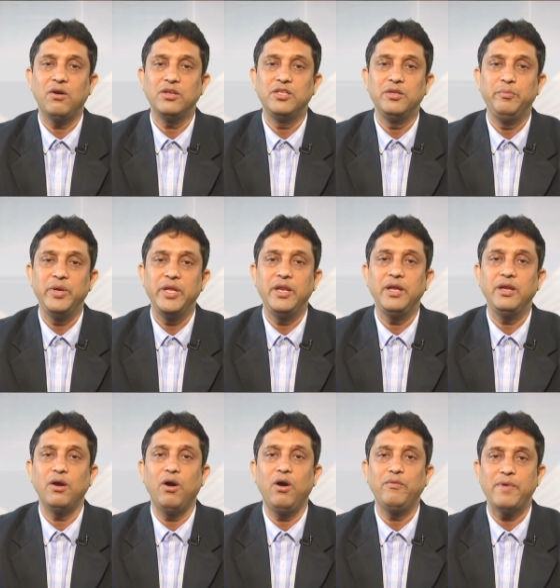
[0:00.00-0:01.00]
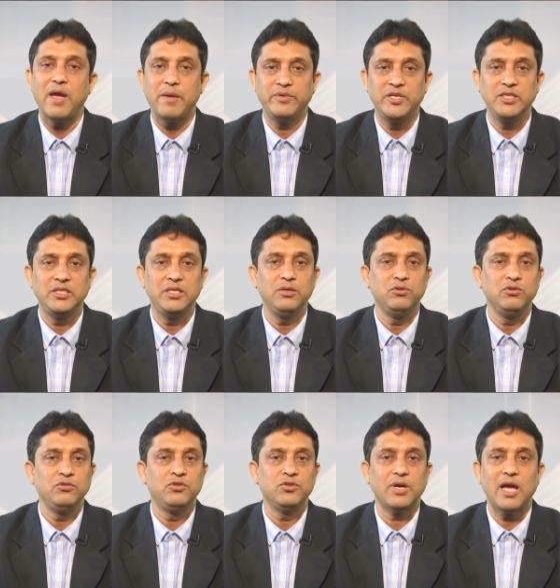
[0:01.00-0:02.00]
or the meaning of
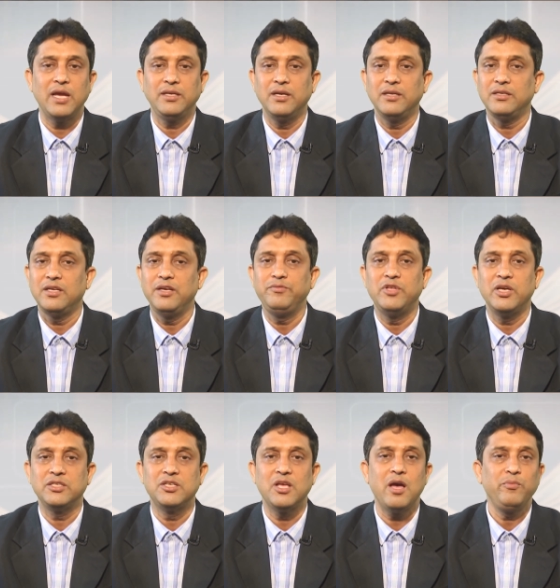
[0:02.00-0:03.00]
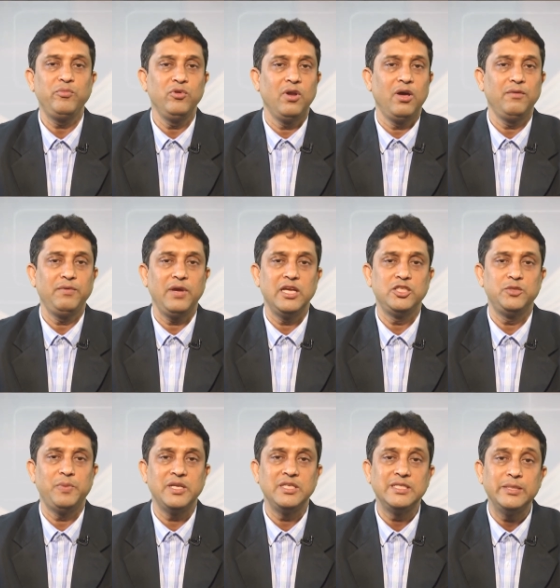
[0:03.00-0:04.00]
aptitude, I can give the example of as
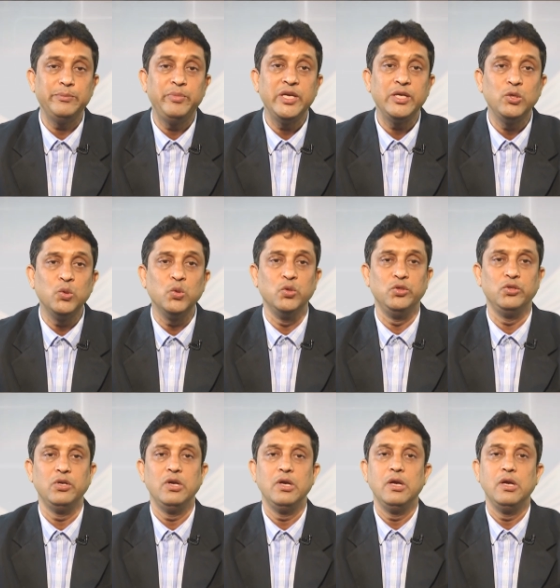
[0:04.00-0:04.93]
per C.P. Good.